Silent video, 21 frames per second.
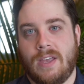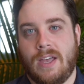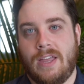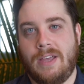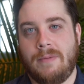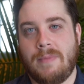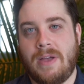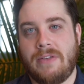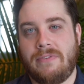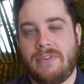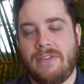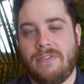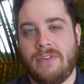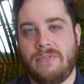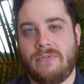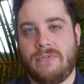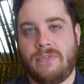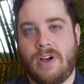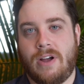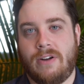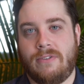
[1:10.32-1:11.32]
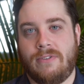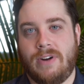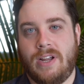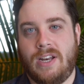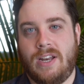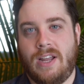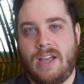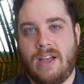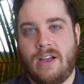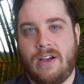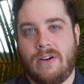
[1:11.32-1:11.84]
I think my favorite font right
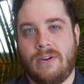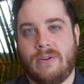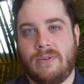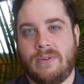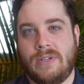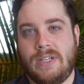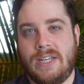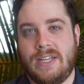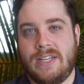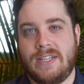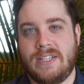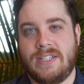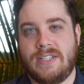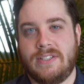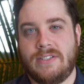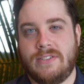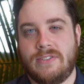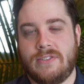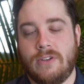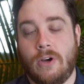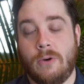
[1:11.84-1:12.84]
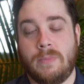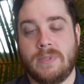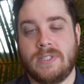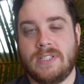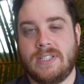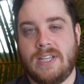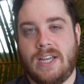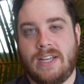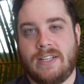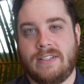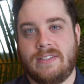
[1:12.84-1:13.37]
now is Open
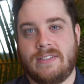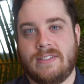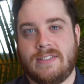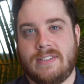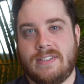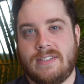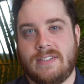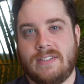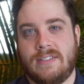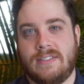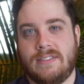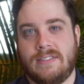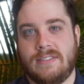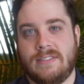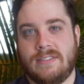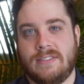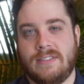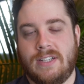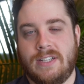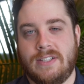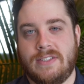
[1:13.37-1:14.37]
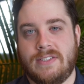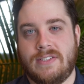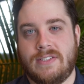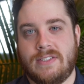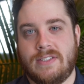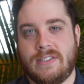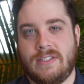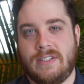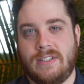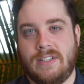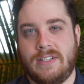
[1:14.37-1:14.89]
Sans.
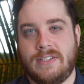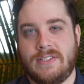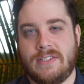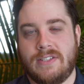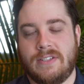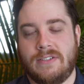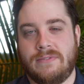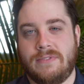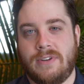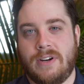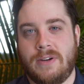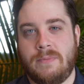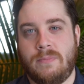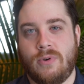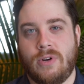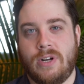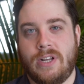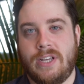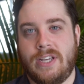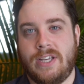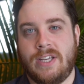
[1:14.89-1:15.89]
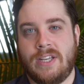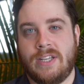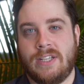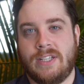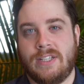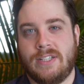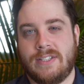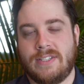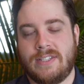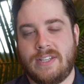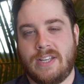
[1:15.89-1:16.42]
It's a very pretty
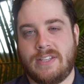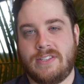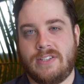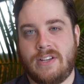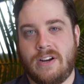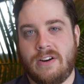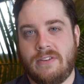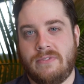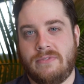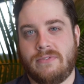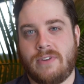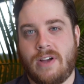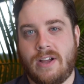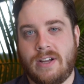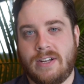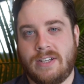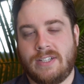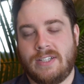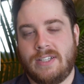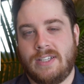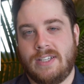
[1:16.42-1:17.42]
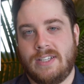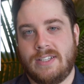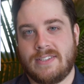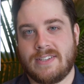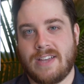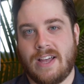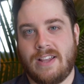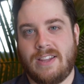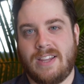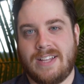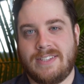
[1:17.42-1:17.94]
sans serif font. It's
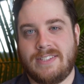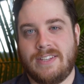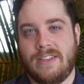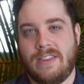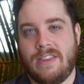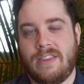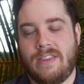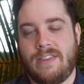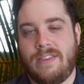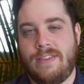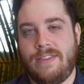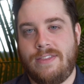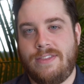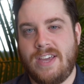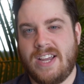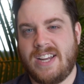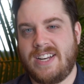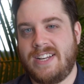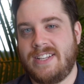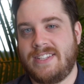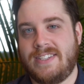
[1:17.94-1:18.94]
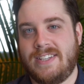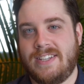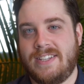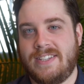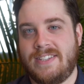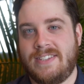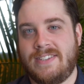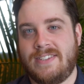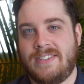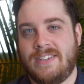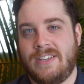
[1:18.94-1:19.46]
got lots of
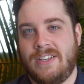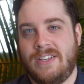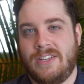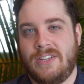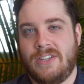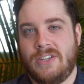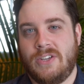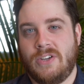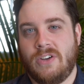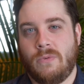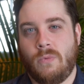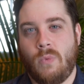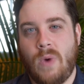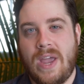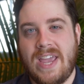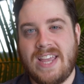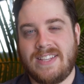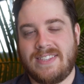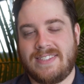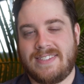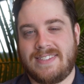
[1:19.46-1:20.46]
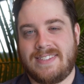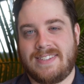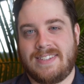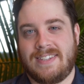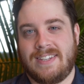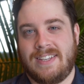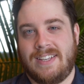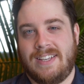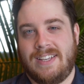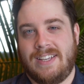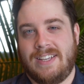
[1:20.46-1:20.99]
thicknesses, weights.
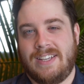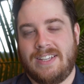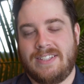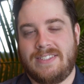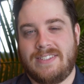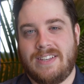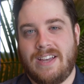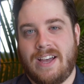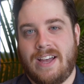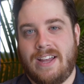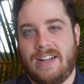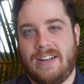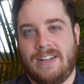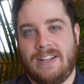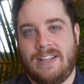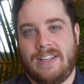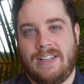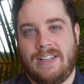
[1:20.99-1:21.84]
It's got